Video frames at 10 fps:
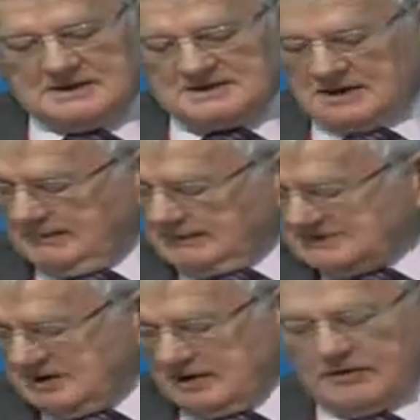So let me
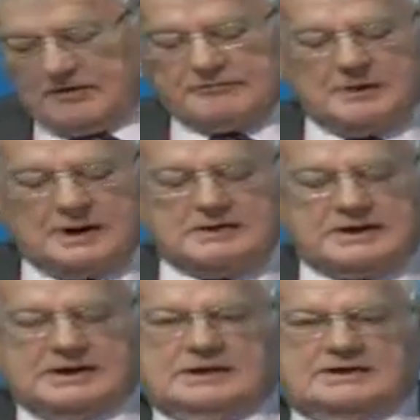start off by
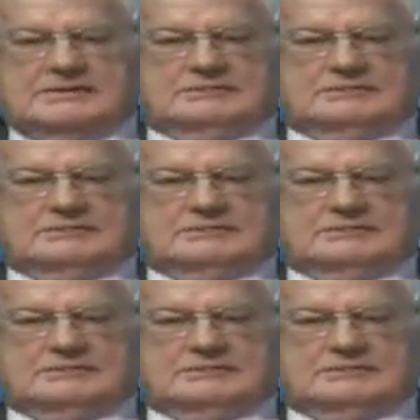looking at